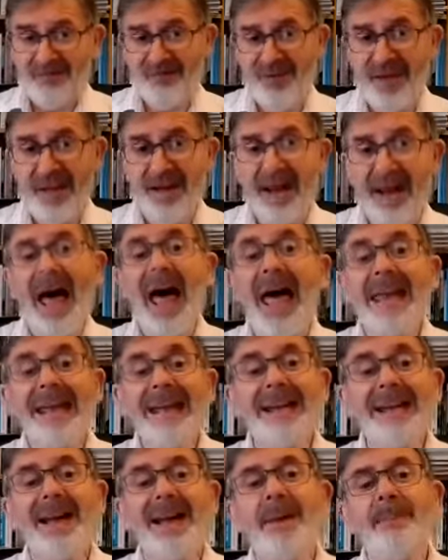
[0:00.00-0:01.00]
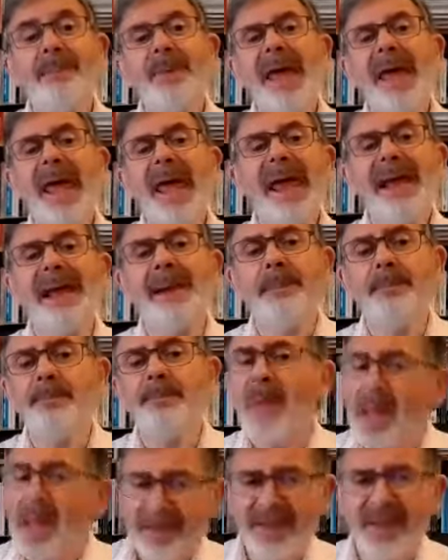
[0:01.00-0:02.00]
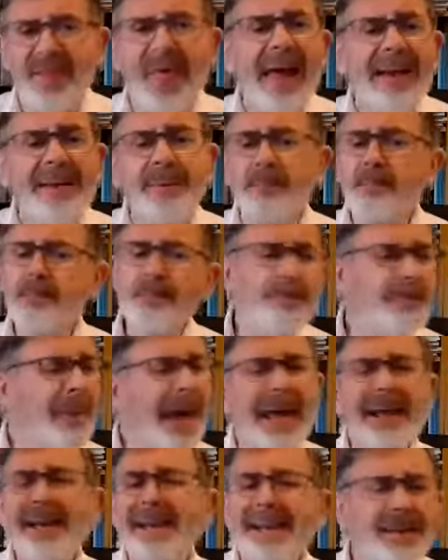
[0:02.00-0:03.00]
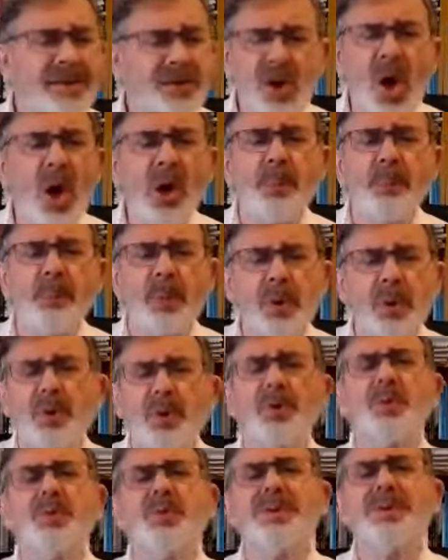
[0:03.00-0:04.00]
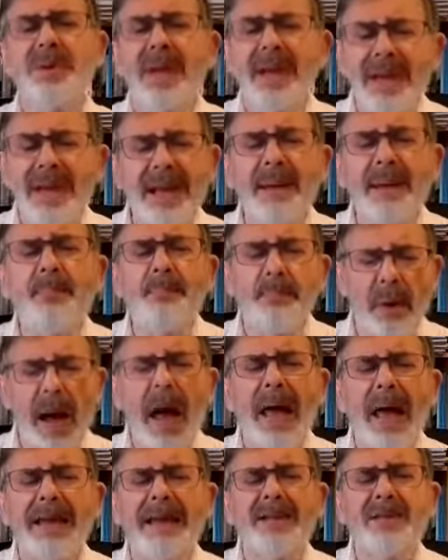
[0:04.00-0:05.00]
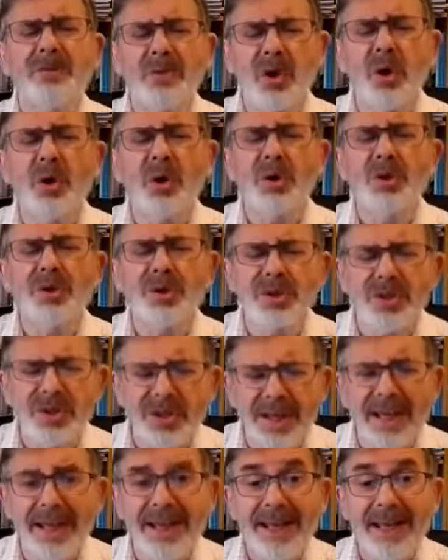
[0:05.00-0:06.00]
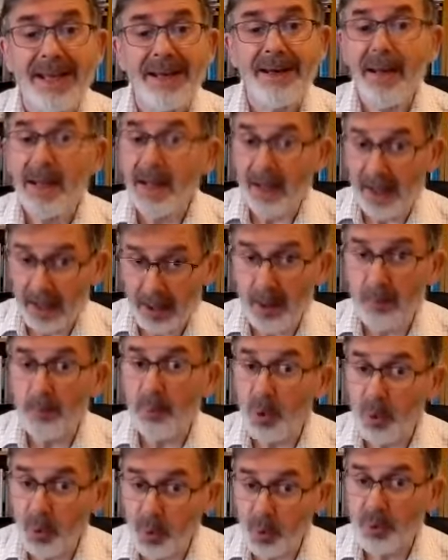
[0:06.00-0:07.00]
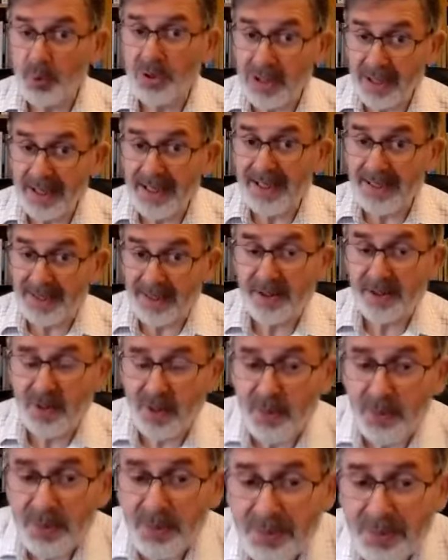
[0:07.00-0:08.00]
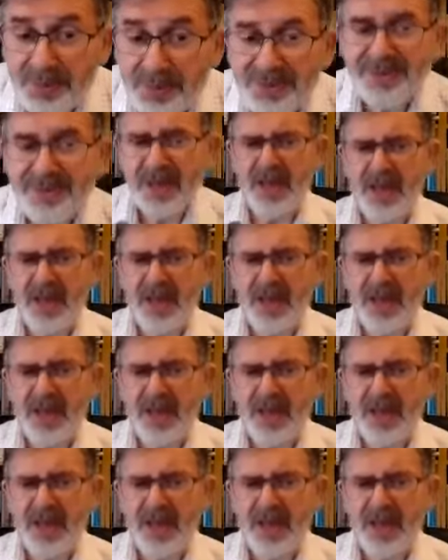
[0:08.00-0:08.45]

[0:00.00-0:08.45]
And I come hame to that manny Jock Bruce, he bides o'er at Skeen in a blue slated hose.